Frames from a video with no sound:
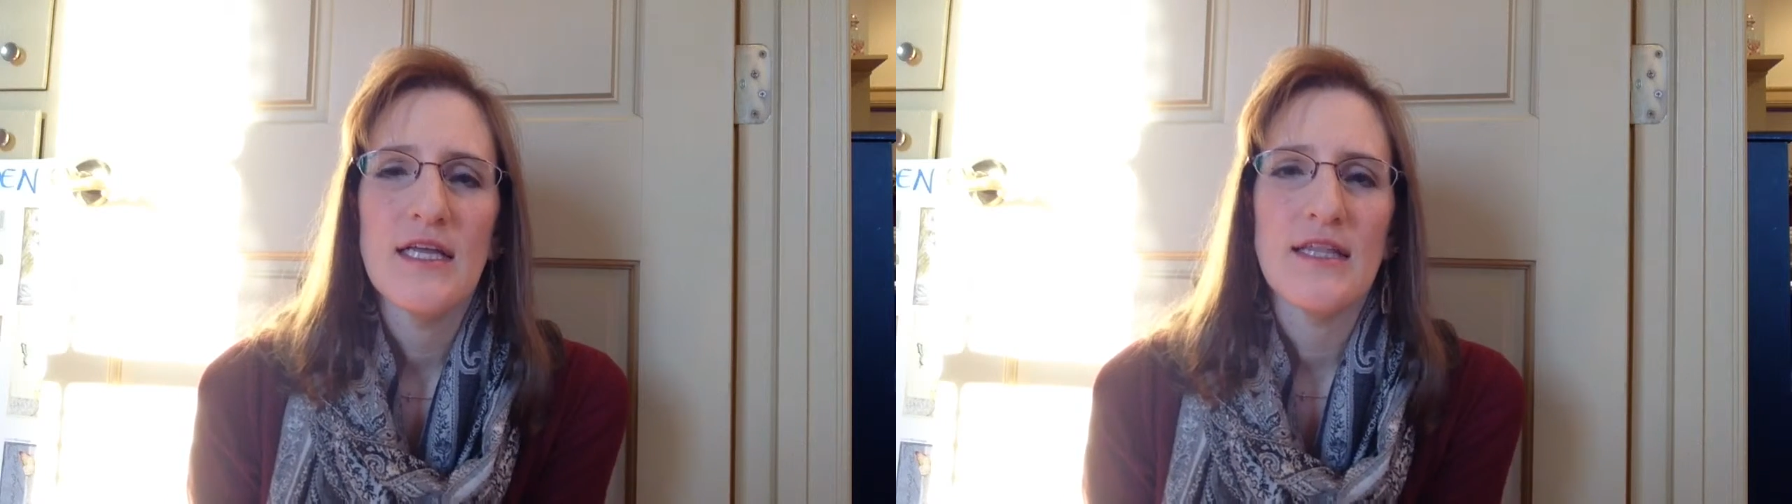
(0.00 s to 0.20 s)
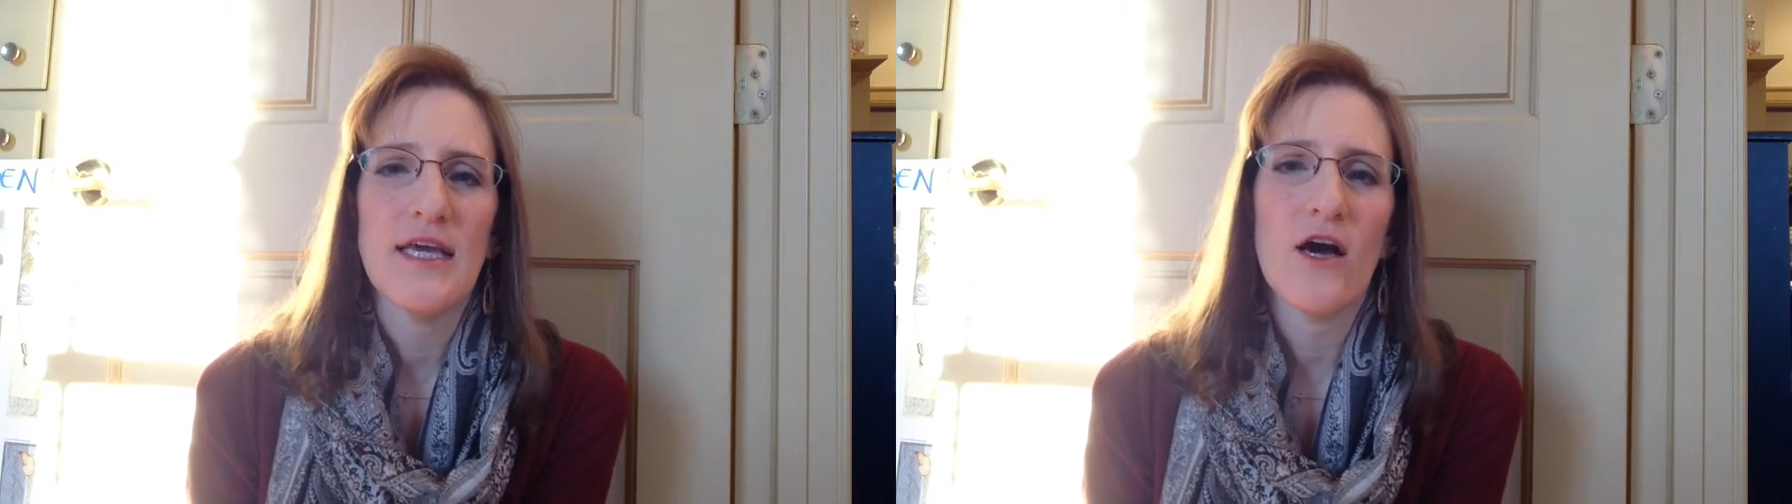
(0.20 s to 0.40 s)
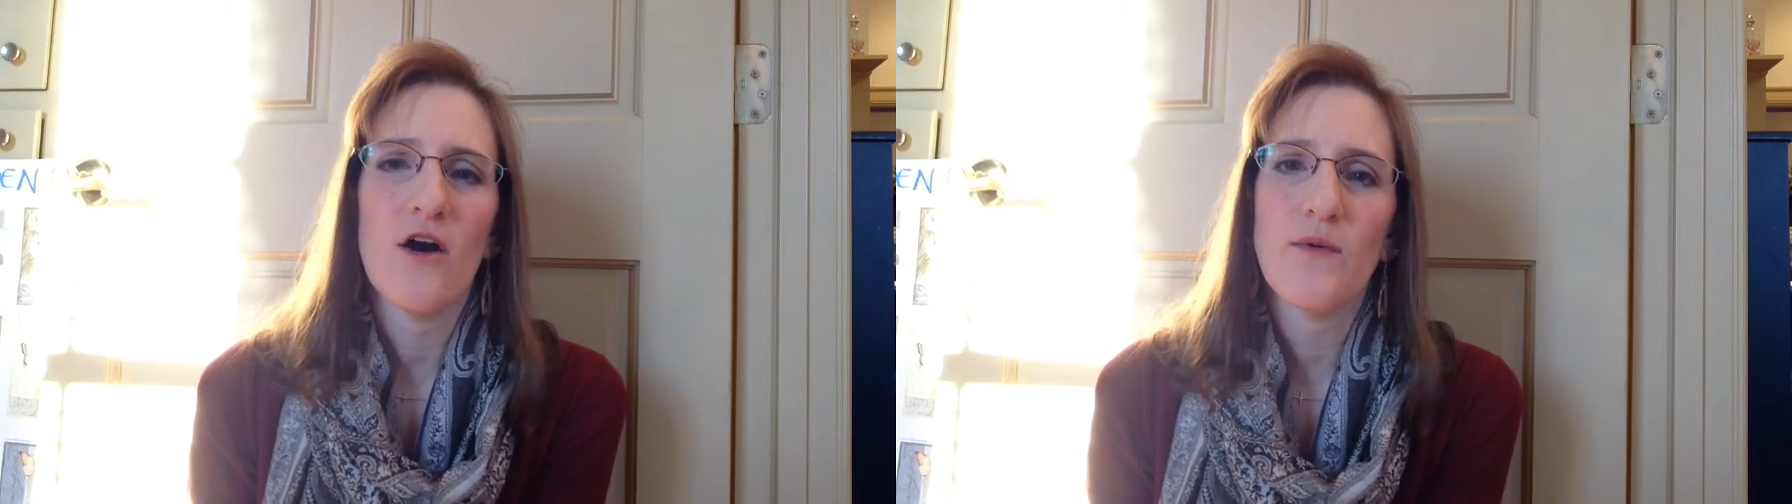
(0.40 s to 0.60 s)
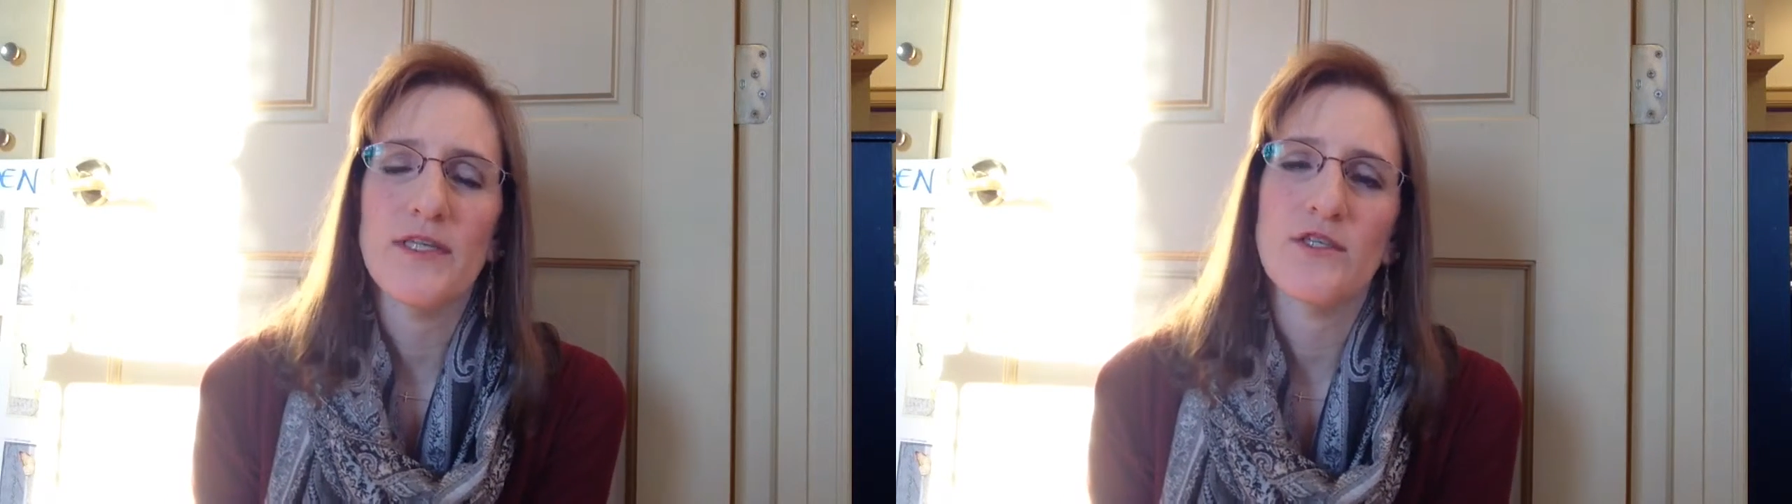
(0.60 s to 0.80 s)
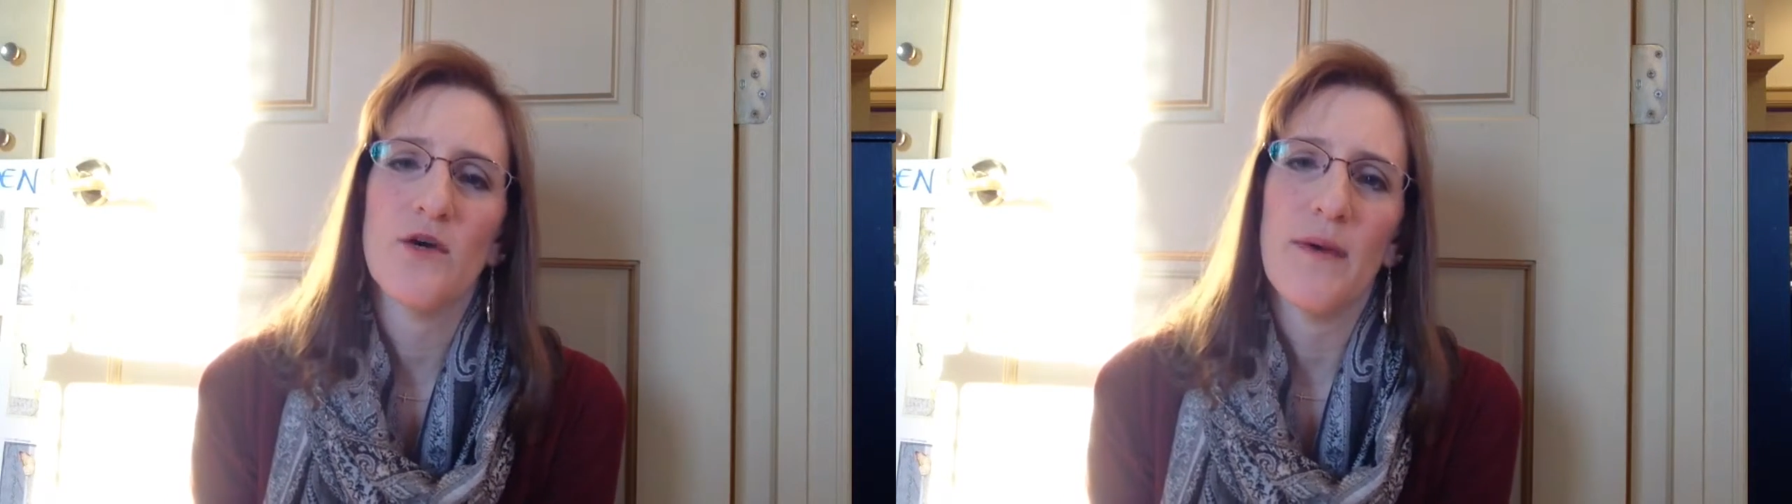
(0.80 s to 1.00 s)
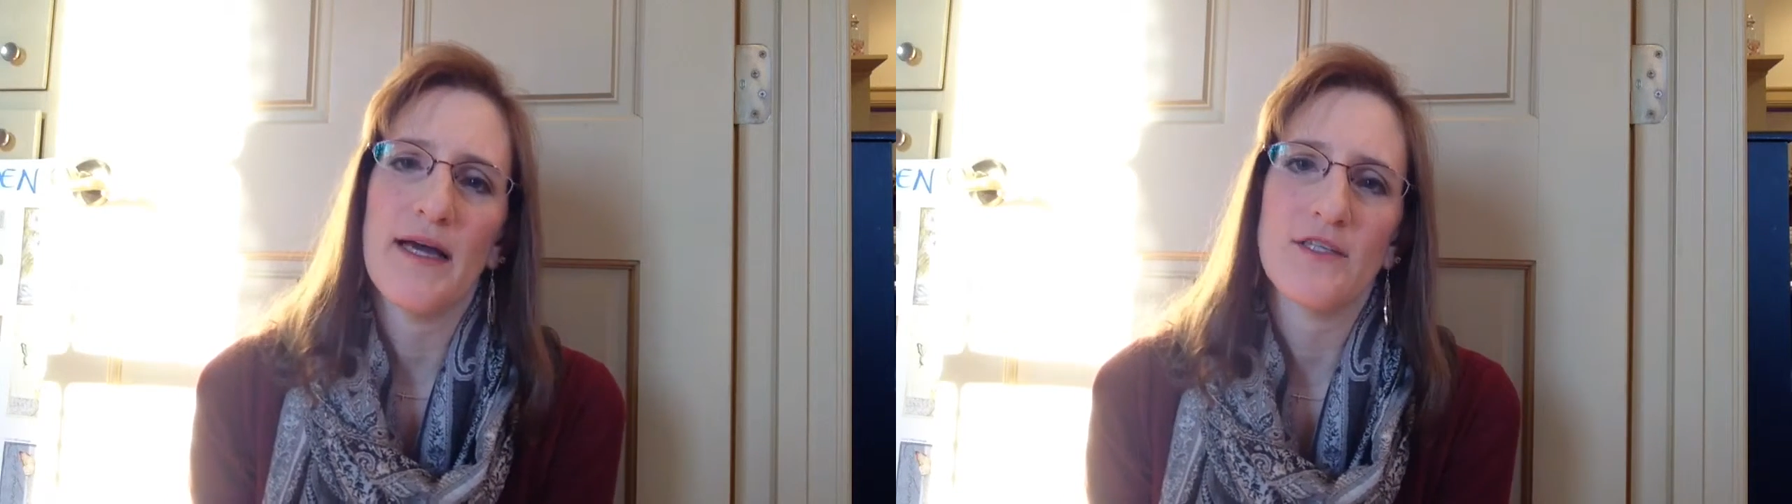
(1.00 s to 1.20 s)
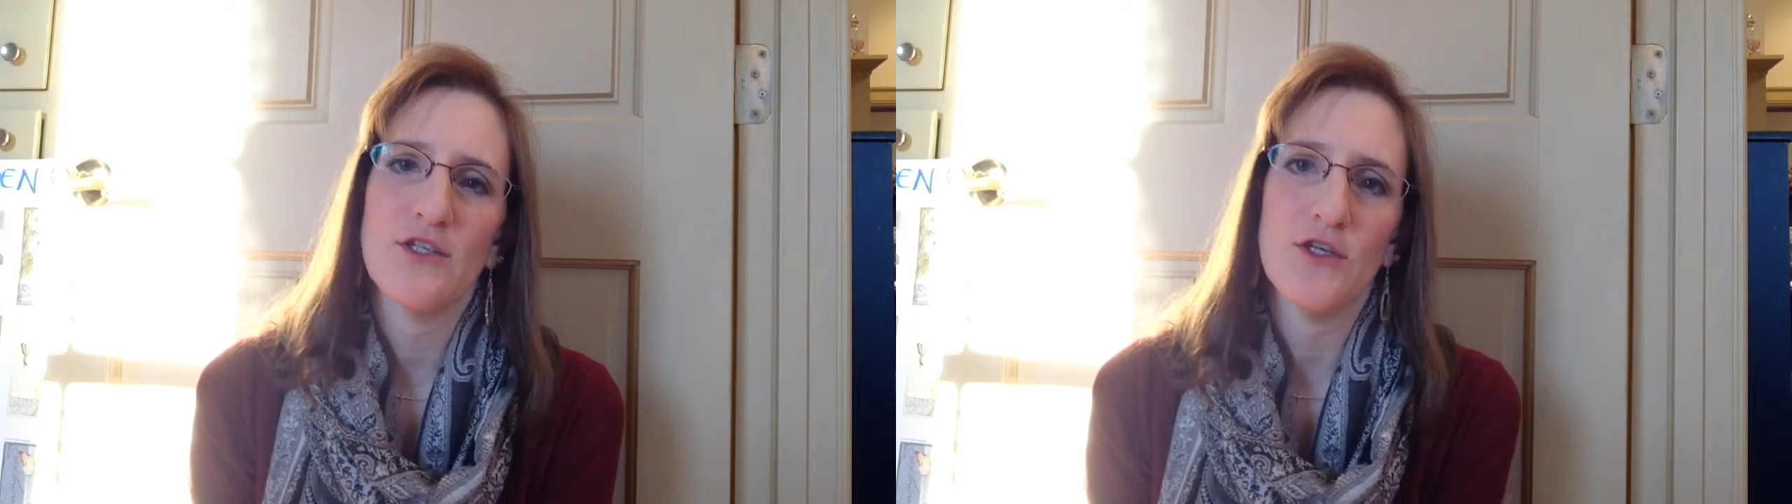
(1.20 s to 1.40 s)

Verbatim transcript: they always go back to